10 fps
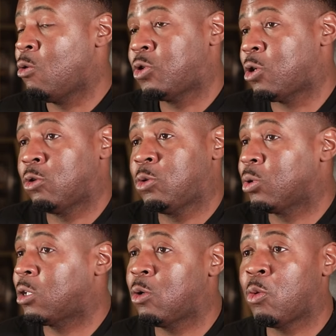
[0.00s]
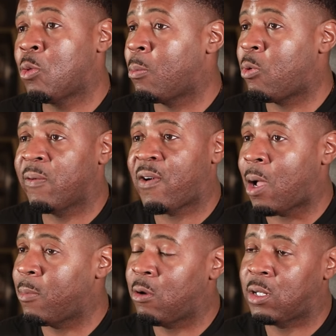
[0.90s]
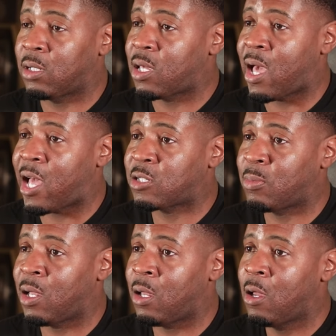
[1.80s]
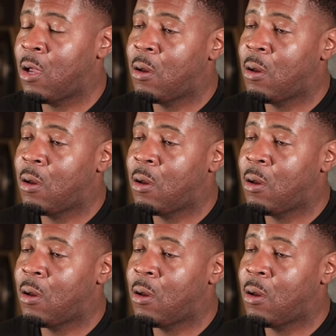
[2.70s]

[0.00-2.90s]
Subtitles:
Who showed you what to do with 1.5 million in cash, man?